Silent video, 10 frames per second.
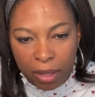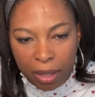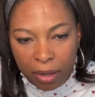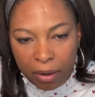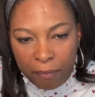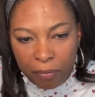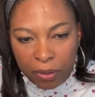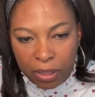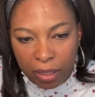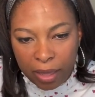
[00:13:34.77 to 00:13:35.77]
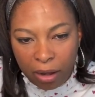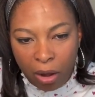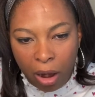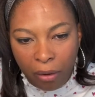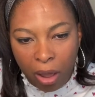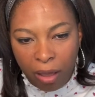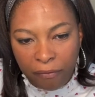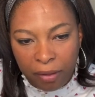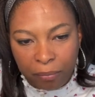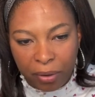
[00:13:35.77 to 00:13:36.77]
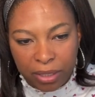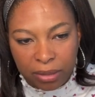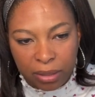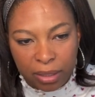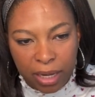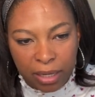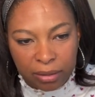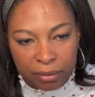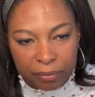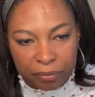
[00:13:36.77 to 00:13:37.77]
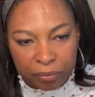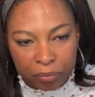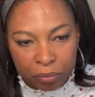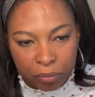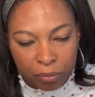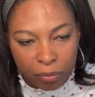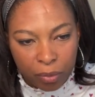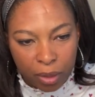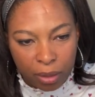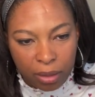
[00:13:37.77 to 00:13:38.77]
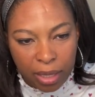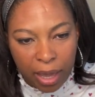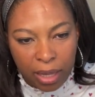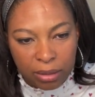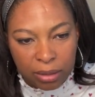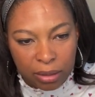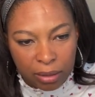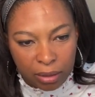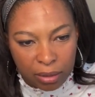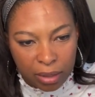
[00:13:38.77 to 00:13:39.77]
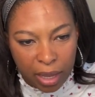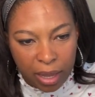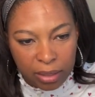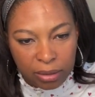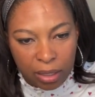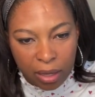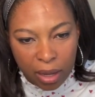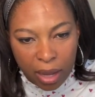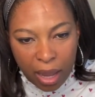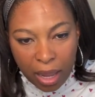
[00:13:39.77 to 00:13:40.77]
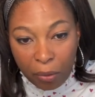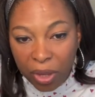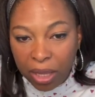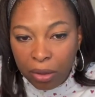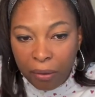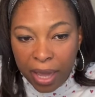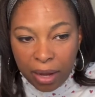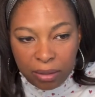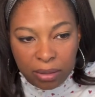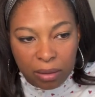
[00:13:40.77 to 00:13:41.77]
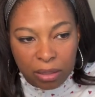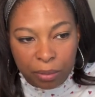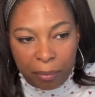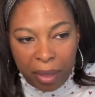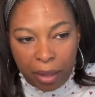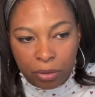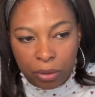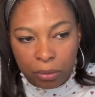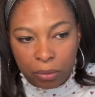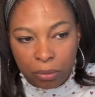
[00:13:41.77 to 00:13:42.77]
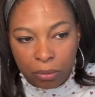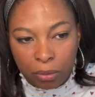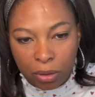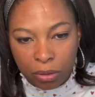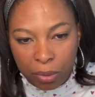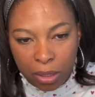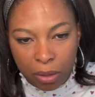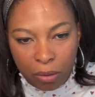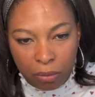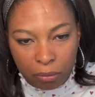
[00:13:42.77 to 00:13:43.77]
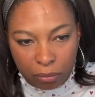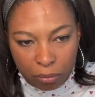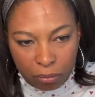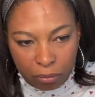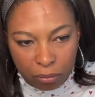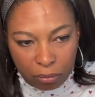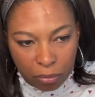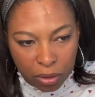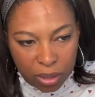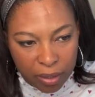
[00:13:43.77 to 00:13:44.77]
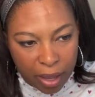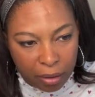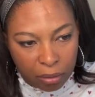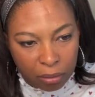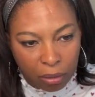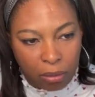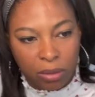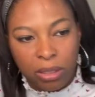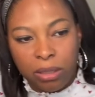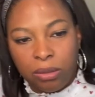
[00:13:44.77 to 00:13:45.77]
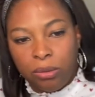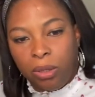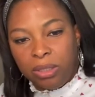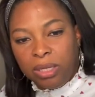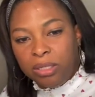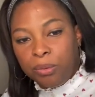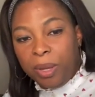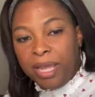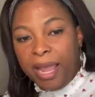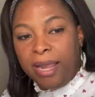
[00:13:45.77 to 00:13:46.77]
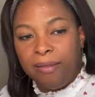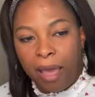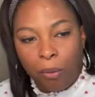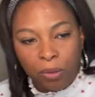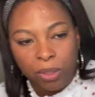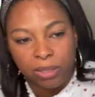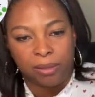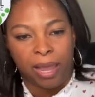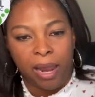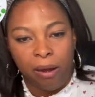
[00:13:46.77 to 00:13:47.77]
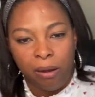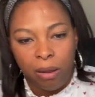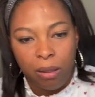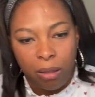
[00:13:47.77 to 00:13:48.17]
Yeah, take that R off and press delete. Yes, yes. And we can go ahead and send this one back too, because we know. You see that on 628, that one was there.